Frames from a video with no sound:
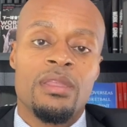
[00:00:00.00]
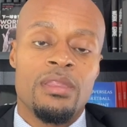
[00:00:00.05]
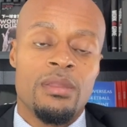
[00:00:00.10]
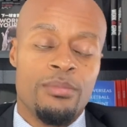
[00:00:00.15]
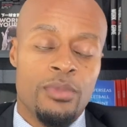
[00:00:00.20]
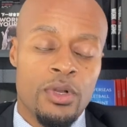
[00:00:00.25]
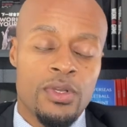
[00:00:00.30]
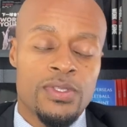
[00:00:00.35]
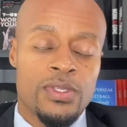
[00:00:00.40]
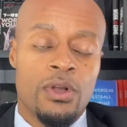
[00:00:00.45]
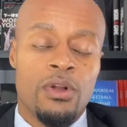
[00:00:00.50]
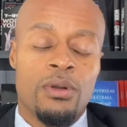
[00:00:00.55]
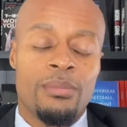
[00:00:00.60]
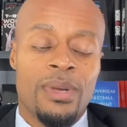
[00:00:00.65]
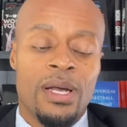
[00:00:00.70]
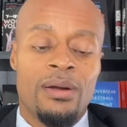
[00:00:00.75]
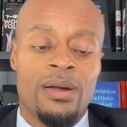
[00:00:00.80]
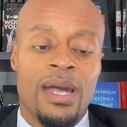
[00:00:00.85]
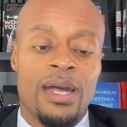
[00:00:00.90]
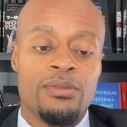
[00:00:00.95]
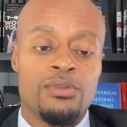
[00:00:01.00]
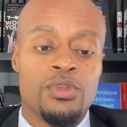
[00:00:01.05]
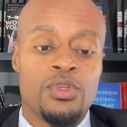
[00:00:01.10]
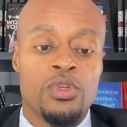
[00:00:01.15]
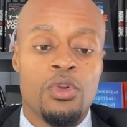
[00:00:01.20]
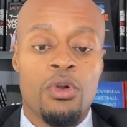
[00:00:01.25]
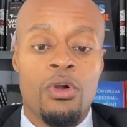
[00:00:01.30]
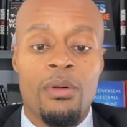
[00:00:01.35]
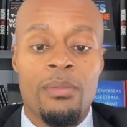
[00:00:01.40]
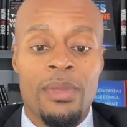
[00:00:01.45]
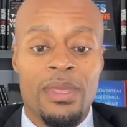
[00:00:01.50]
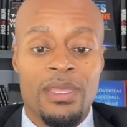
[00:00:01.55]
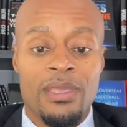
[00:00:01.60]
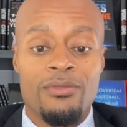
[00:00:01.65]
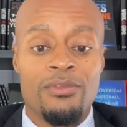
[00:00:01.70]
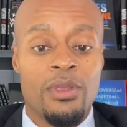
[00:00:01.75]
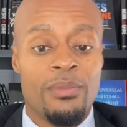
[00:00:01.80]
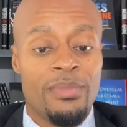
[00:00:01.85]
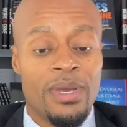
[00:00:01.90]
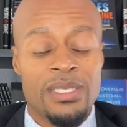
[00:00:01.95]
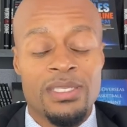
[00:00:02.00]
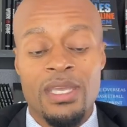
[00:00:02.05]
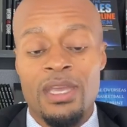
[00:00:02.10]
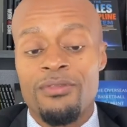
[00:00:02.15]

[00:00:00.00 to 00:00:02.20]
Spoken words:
The book is all about how you show up and give your best